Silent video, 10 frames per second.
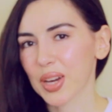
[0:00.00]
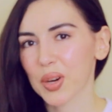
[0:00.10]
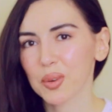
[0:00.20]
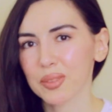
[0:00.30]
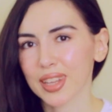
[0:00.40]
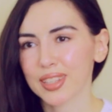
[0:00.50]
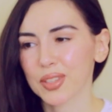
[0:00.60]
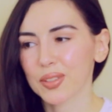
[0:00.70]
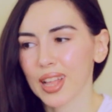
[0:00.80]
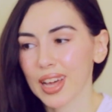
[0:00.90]
I hope
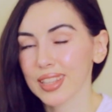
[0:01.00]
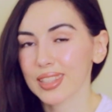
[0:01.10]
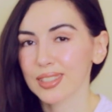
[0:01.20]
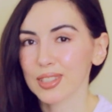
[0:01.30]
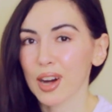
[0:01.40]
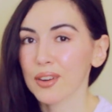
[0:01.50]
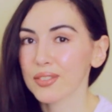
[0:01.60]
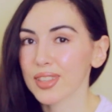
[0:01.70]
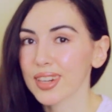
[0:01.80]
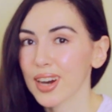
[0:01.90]
that you like this
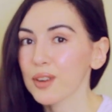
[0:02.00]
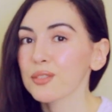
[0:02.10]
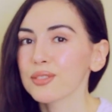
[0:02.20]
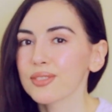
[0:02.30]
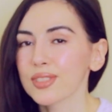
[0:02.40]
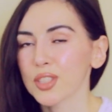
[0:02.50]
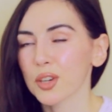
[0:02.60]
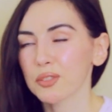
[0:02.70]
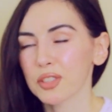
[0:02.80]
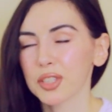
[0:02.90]
off-the-cuff,
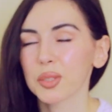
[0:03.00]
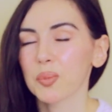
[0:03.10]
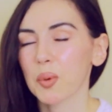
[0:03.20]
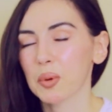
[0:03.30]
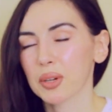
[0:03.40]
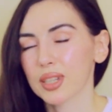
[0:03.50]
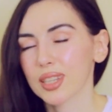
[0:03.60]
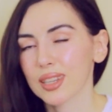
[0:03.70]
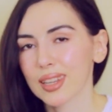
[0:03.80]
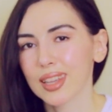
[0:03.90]
softly
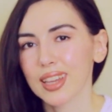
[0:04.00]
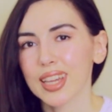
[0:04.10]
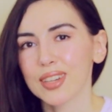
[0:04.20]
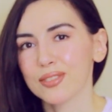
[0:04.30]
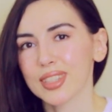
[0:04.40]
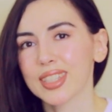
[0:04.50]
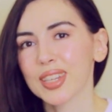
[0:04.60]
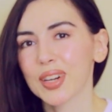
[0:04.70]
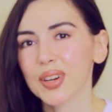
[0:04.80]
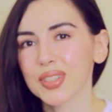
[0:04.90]
spoken
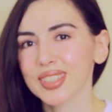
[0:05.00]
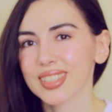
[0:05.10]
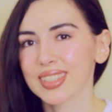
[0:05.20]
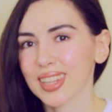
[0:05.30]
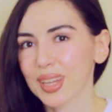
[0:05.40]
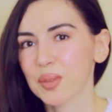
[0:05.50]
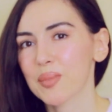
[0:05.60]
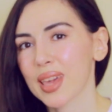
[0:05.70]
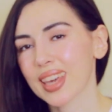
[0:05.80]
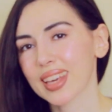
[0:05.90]
videos that I
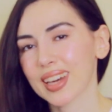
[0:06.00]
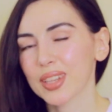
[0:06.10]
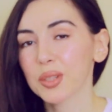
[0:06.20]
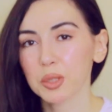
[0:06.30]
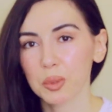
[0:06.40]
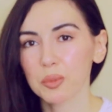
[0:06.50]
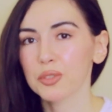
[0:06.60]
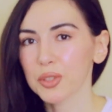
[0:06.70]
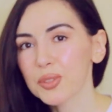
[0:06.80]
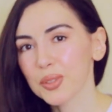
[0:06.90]
make. I know some
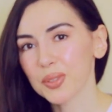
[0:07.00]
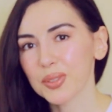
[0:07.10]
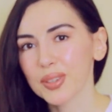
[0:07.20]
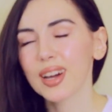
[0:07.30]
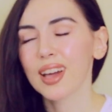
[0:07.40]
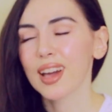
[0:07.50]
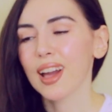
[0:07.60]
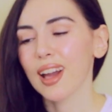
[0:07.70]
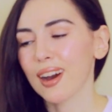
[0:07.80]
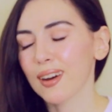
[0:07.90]
of you do.
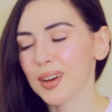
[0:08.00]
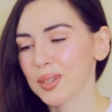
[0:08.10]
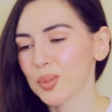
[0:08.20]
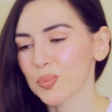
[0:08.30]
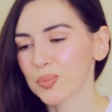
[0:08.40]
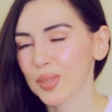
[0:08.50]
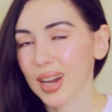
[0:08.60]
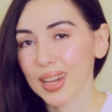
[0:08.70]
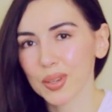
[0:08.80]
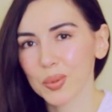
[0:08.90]

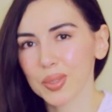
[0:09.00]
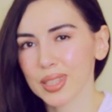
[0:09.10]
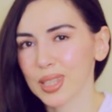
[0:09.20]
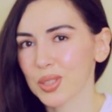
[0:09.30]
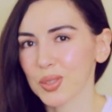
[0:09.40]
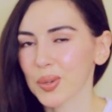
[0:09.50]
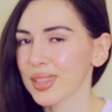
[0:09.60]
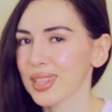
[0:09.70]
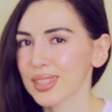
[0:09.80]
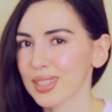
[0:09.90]
I really
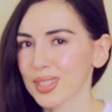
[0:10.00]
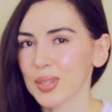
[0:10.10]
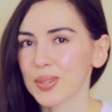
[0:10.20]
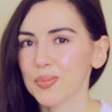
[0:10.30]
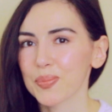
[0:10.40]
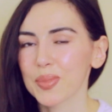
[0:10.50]
enjoy these too,